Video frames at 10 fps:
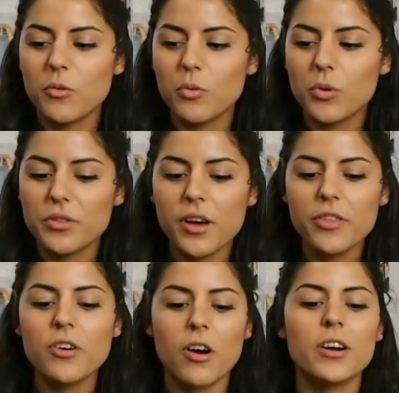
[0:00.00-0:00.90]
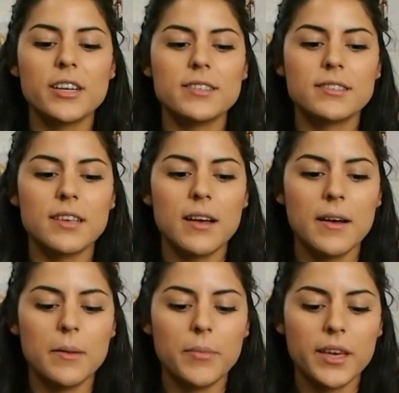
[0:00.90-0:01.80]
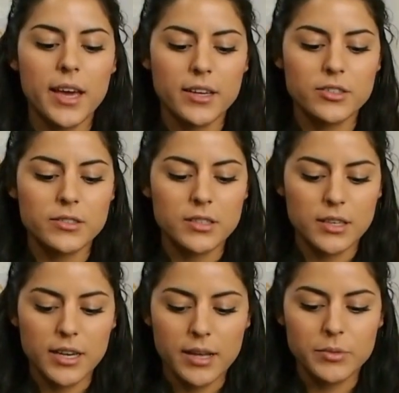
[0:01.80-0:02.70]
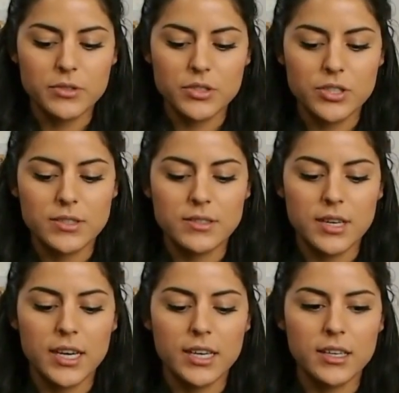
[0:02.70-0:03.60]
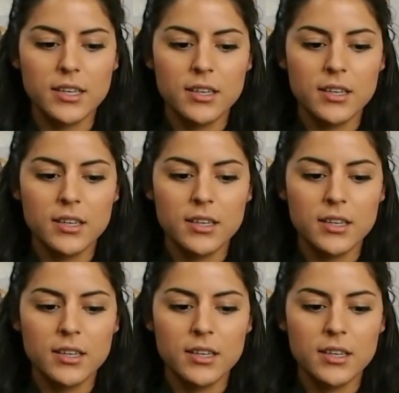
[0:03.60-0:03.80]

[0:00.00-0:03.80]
With other artists, like actors and musicians, I